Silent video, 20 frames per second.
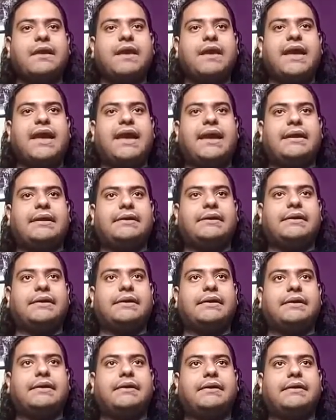and
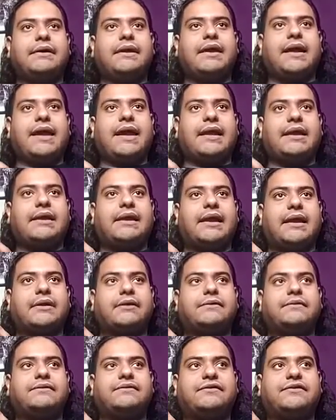like
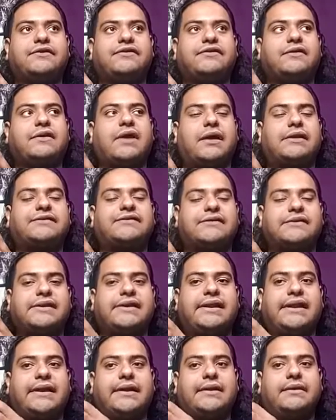just
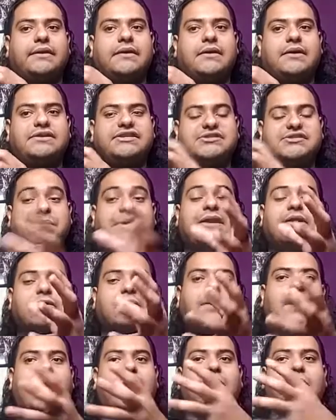constantly like just being
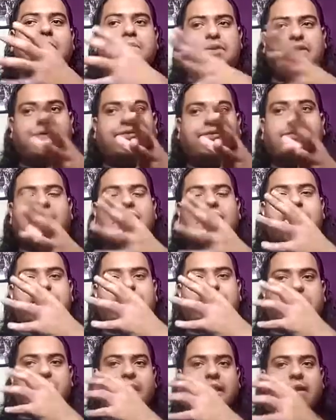around music and
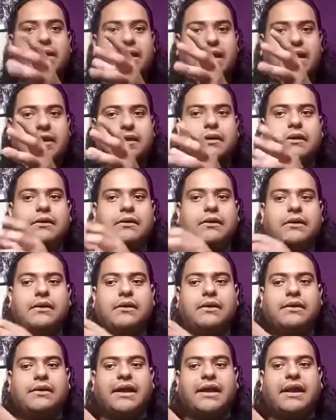being around gear.
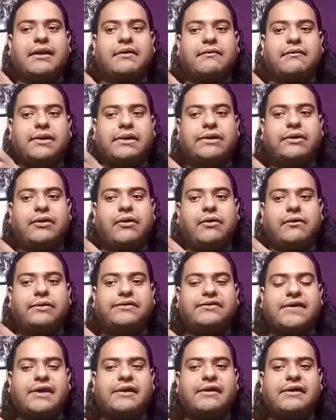Like I really
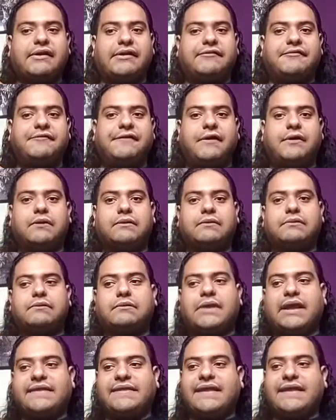always kind of like felt
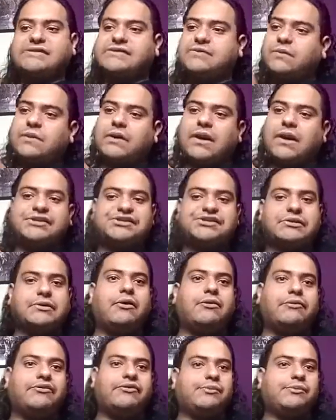like that's where I should
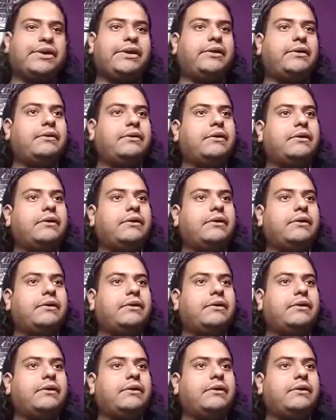always be.